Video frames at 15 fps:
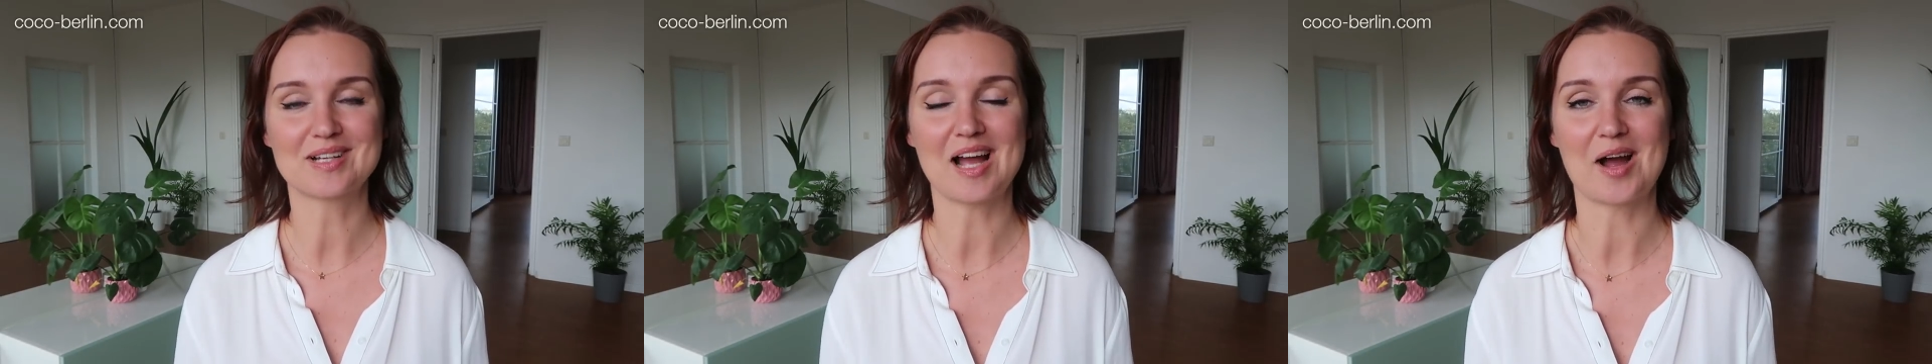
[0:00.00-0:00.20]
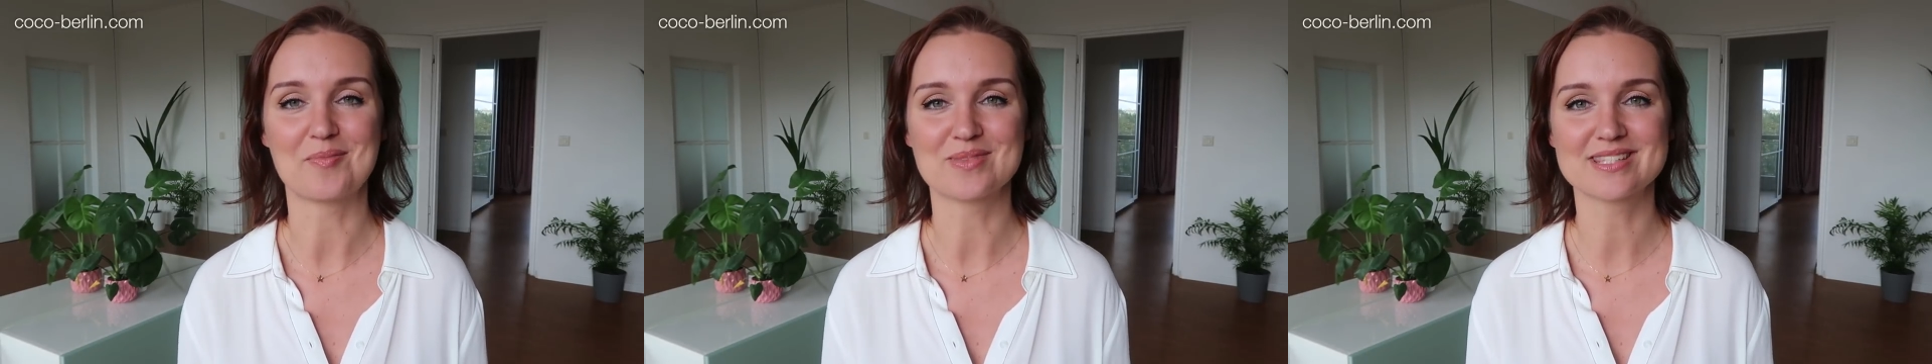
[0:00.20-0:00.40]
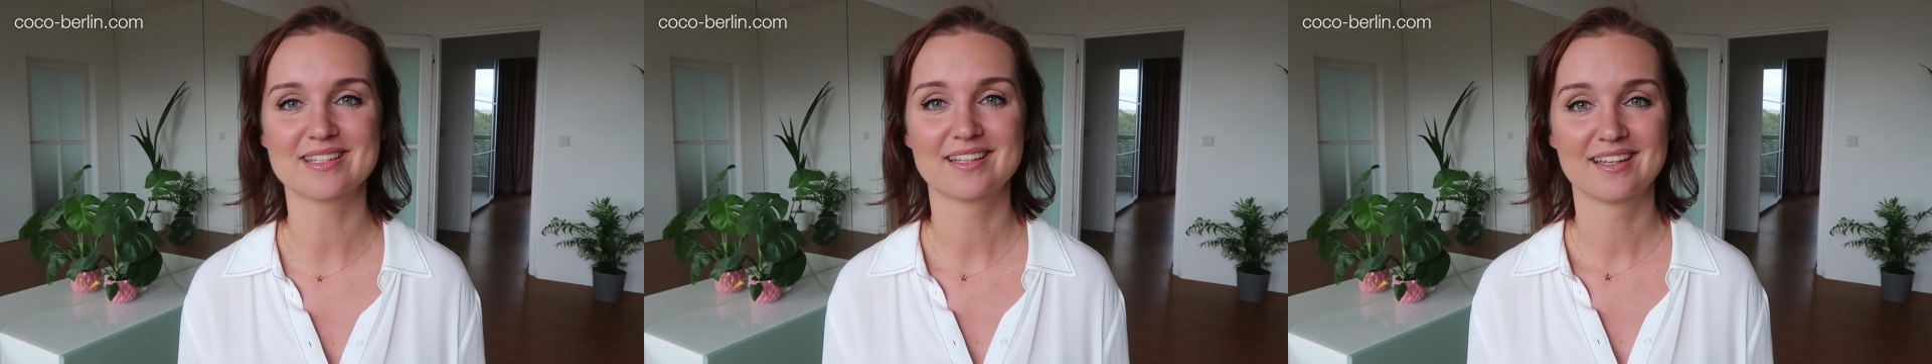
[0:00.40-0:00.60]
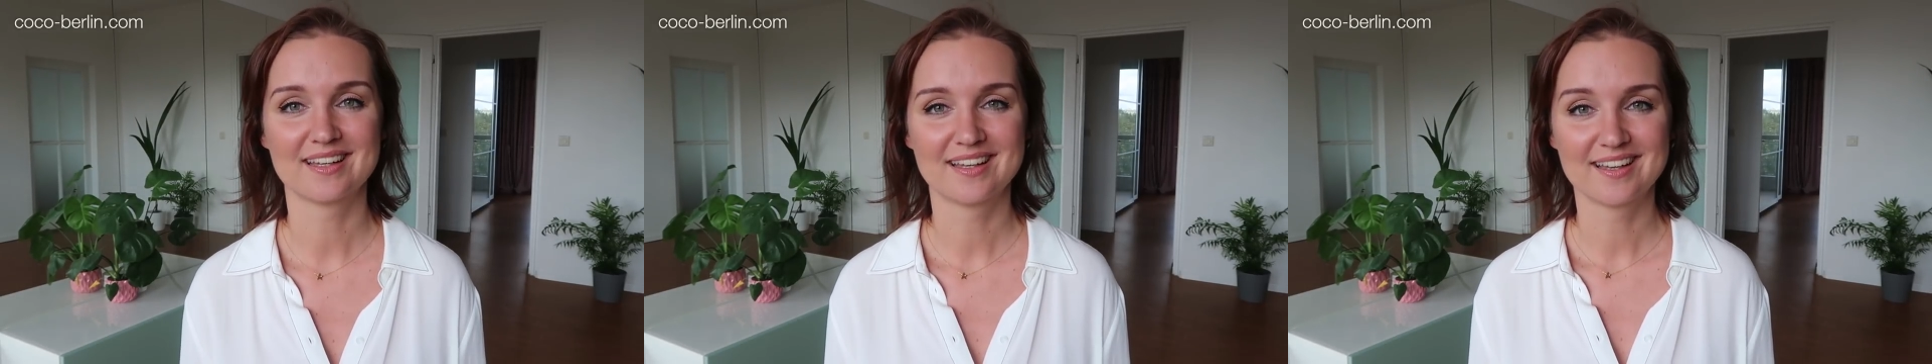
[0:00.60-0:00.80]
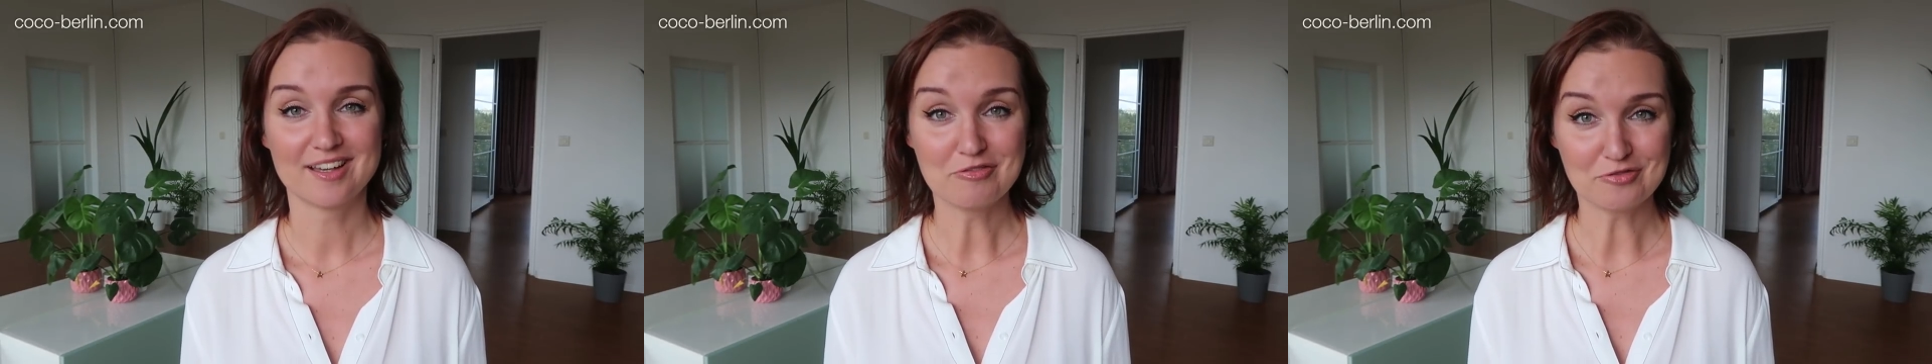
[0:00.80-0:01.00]
comes
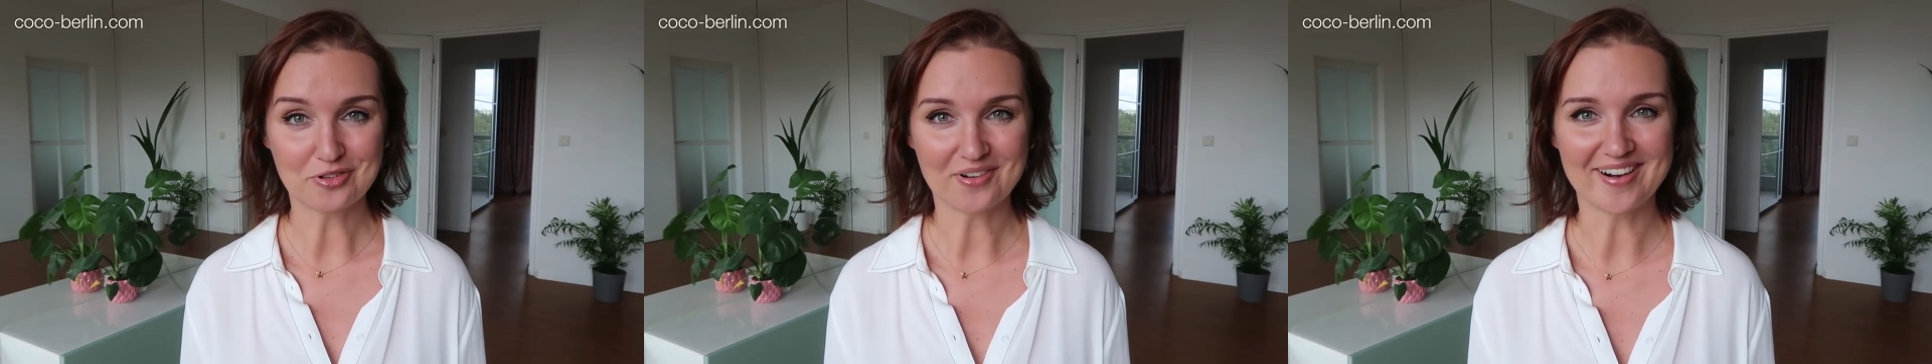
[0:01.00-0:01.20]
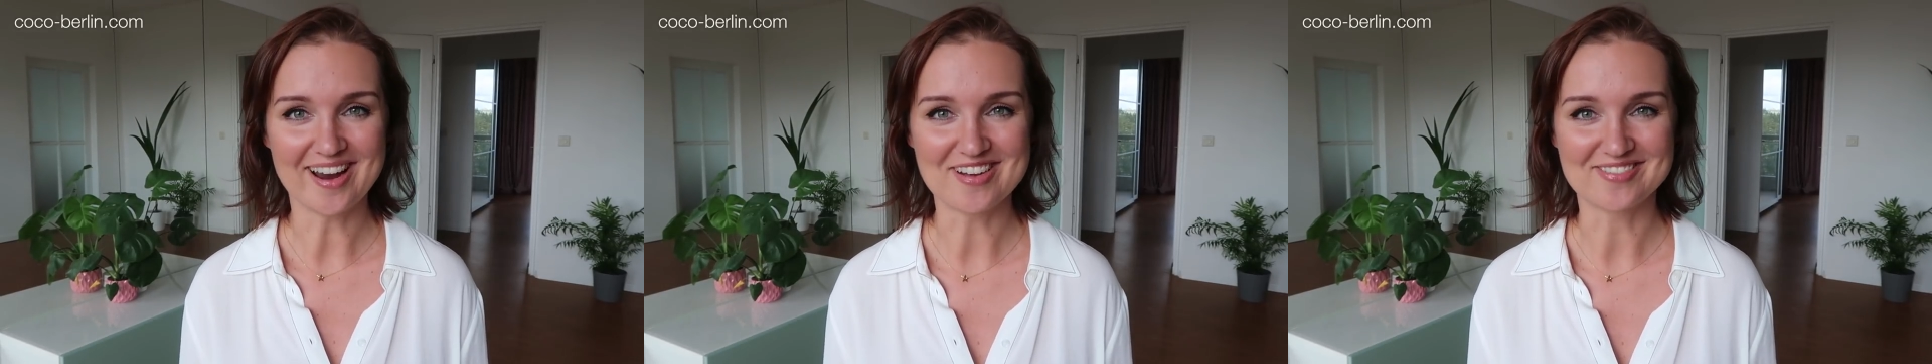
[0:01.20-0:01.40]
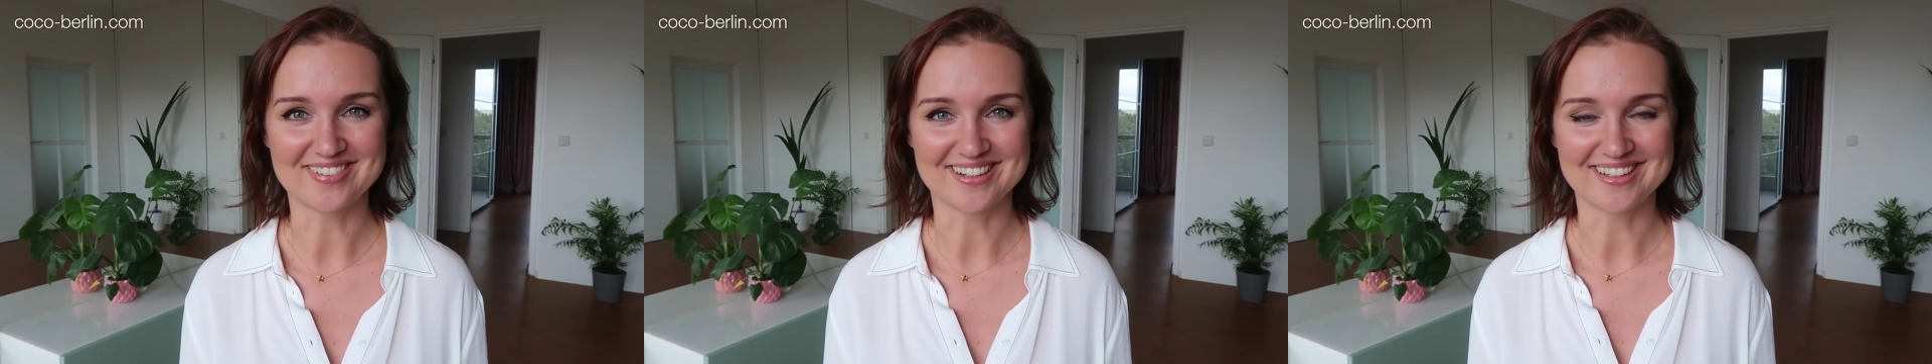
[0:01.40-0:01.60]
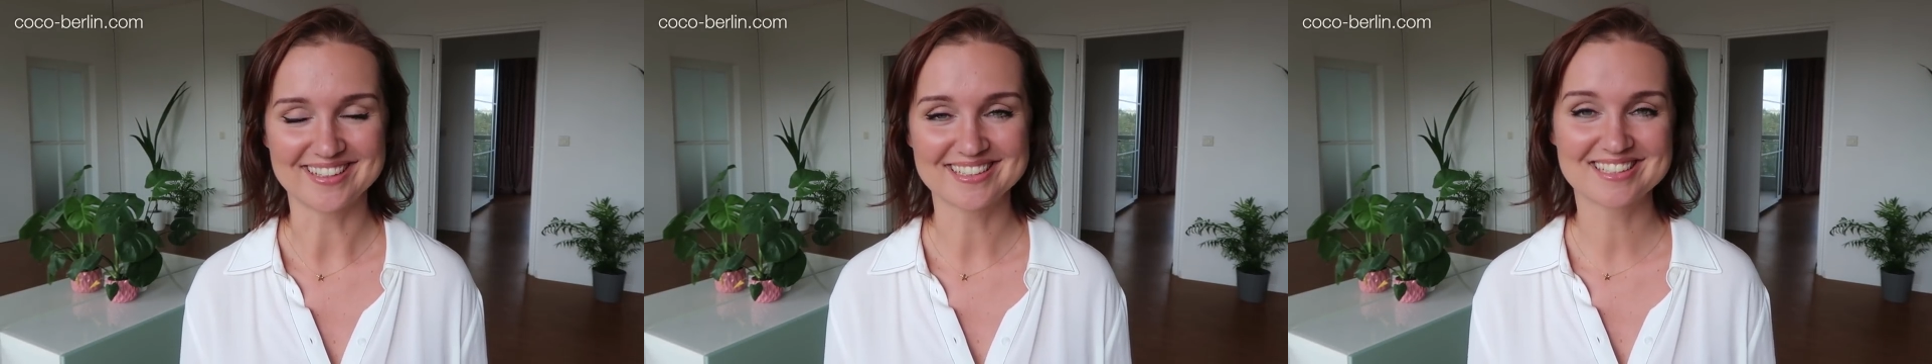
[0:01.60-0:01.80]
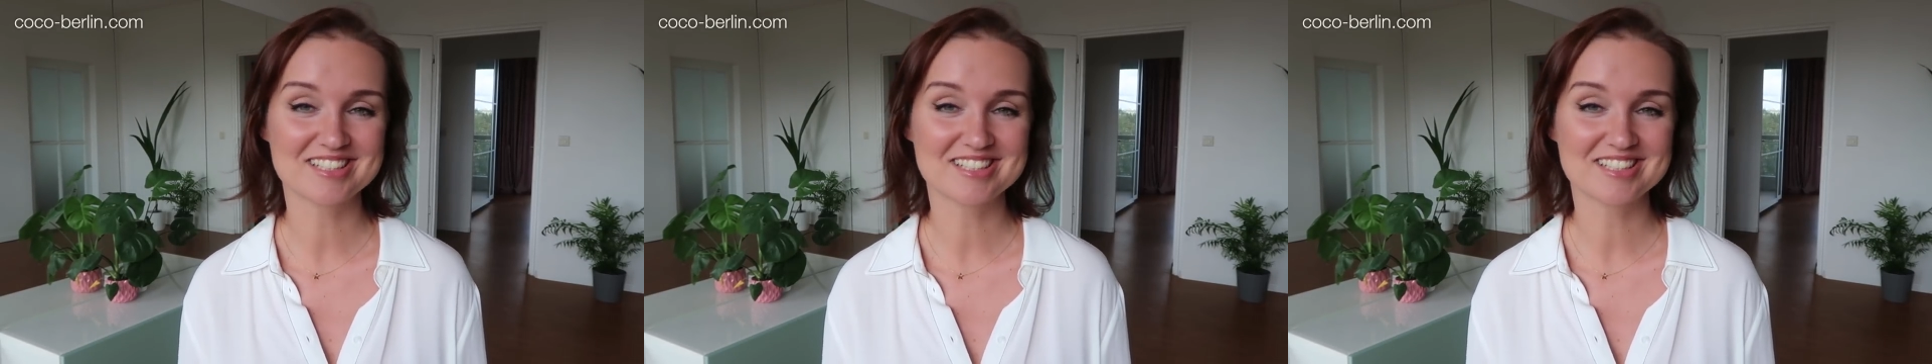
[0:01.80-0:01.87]
forever.